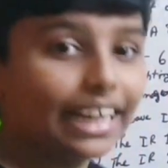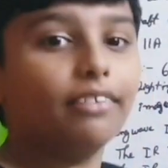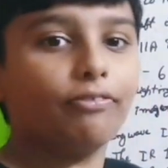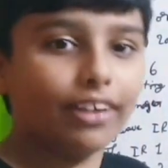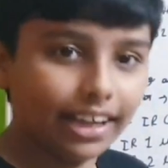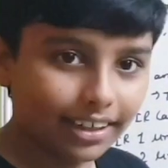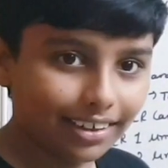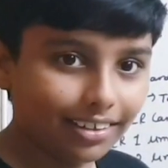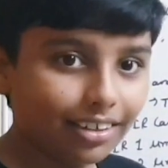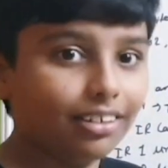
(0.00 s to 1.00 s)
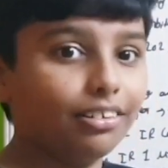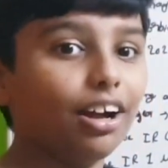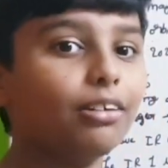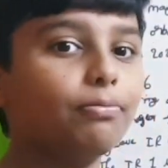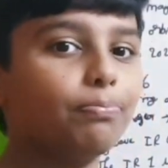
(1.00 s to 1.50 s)
it failed,
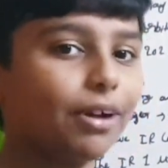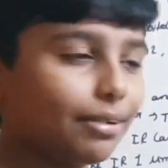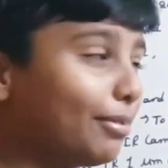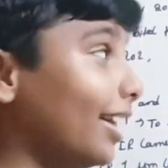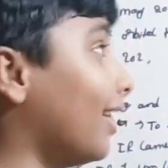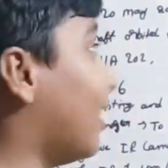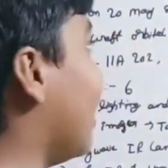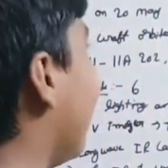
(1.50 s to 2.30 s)
not permanently.